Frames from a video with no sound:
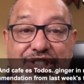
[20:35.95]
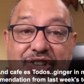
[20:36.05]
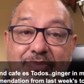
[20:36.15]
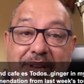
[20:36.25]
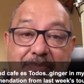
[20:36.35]

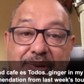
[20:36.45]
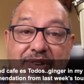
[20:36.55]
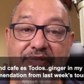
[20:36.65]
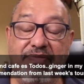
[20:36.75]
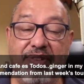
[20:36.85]
She showed me a
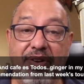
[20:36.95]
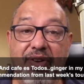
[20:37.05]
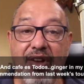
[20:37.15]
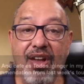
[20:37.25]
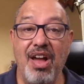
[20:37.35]
beautiful
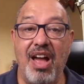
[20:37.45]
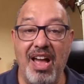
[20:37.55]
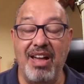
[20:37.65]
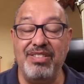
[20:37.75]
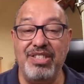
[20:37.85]
photo.
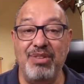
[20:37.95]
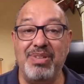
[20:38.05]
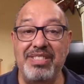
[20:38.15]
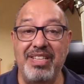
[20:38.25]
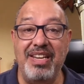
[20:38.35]
Uh,
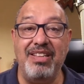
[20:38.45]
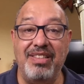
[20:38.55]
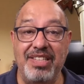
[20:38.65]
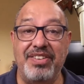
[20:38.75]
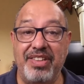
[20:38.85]
she was
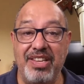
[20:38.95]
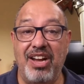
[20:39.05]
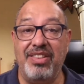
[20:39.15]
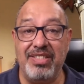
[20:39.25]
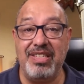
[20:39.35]
sitting
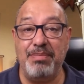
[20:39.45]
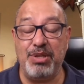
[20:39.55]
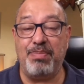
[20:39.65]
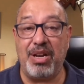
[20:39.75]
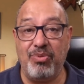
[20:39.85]
literally on the
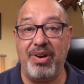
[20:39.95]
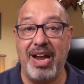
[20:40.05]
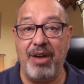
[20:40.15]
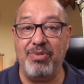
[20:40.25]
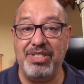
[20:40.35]
same spot
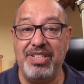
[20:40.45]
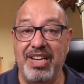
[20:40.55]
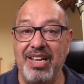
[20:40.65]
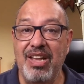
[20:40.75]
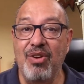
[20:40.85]
where I was
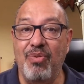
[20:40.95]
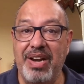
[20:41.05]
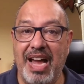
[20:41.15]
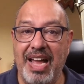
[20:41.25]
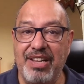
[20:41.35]
sitting
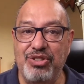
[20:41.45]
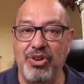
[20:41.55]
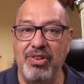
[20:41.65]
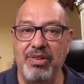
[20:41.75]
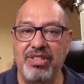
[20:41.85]
when I
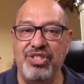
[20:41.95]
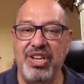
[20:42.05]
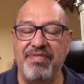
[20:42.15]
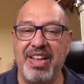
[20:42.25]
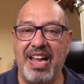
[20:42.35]
enjoyed
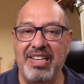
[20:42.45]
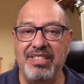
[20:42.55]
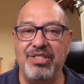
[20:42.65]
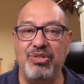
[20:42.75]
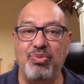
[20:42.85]
Chef
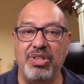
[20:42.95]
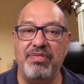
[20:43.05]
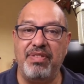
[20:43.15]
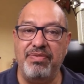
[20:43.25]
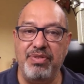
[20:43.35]
Cali's
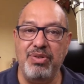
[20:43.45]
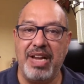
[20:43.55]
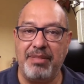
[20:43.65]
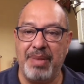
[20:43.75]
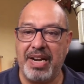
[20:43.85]
wonderful
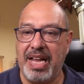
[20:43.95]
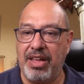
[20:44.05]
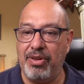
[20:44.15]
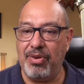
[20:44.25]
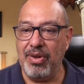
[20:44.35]
food at
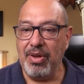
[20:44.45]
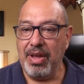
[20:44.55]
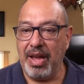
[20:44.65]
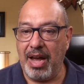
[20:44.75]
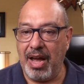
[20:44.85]
Mercado
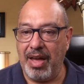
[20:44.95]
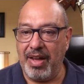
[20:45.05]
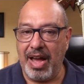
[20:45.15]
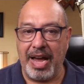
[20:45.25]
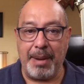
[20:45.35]

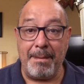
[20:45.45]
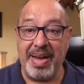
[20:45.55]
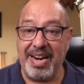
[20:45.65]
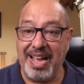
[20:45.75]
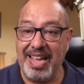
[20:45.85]
uh,
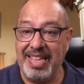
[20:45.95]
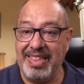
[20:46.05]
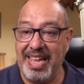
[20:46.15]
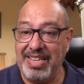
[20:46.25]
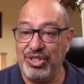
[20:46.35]
Aramara,
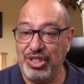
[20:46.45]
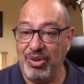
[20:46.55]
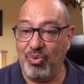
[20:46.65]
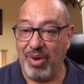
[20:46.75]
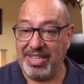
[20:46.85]
and then
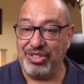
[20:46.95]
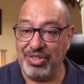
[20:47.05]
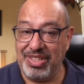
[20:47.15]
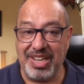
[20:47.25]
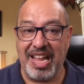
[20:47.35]
she
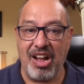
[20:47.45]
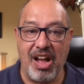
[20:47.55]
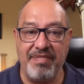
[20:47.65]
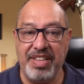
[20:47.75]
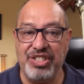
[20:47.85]
went to the
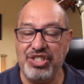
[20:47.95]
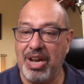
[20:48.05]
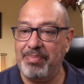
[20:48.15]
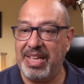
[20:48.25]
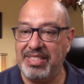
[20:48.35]
coffee
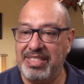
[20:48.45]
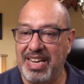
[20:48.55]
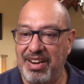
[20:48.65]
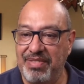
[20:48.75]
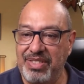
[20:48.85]
shop that
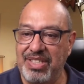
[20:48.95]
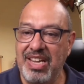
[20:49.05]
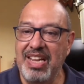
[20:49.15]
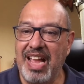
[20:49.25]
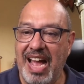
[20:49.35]

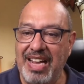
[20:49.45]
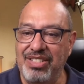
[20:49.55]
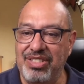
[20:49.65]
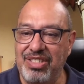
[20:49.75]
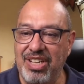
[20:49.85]
serves
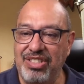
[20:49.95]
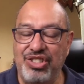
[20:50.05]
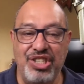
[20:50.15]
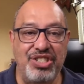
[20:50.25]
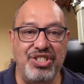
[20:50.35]
iced
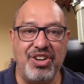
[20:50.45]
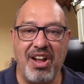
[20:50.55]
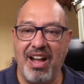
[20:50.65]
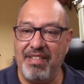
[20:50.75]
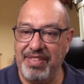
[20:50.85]

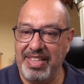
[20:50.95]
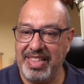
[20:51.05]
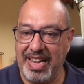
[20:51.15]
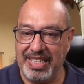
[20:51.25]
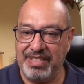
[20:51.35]
ginger
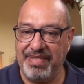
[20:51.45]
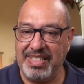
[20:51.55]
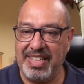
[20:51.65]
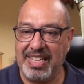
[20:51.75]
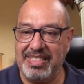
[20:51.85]
coffee. That is
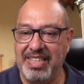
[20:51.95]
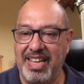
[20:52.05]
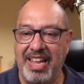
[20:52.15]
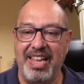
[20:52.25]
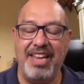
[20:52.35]

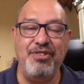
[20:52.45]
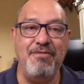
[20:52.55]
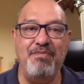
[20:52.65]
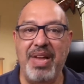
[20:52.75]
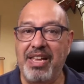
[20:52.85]
fantastic.
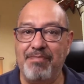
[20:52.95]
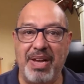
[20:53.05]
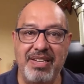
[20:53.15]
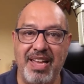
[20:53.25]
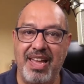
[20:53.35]
Again, you
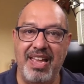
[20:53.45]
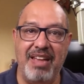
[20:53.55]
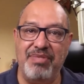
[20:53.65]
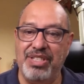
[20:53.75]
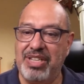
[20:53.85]
make my
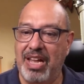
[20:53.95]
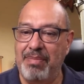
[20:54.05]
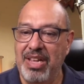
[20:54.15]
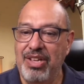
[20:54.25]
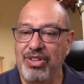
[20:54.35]
day every
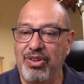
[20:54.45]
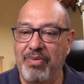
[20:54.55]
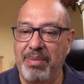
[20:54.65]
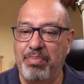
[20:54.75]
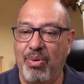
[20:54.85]
time
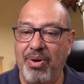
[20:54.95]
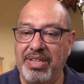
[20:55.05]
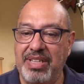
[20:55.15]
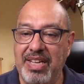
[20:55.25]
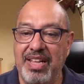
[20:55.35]
you
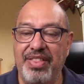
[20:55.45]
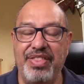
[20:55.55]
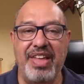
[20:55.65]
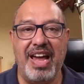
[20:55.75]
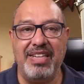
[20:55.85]
report
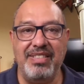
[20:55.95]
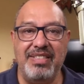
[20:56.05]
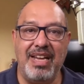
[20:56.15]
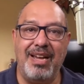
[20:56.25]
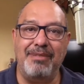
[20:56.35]

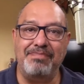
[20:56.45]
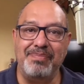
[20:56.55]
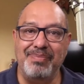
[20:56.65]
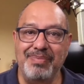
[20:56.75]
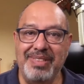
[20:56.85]
that
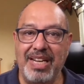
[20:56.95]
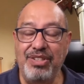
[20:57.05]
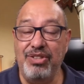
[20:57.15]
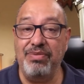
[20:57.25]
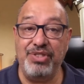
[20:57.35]
um,
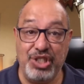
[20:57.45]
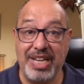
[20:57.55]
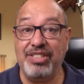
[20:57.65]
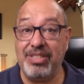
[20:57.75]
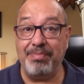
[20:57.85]
that you've
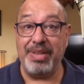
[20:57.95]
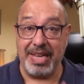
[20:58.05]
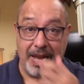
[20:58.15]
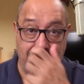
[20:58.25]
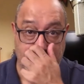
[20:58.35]
checked
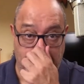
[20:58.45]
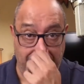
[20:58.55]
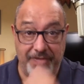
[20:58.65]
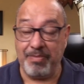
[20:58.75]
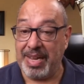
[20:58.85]
something out
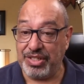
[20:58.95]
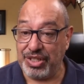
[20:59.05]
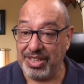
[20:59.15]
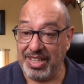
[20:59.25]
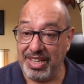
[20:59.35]
that we've
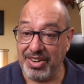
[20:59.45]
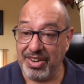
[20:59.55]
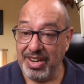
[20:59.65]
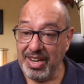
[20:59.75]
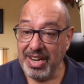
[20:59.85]
mentioned
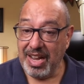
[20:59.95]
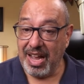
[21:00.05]
here.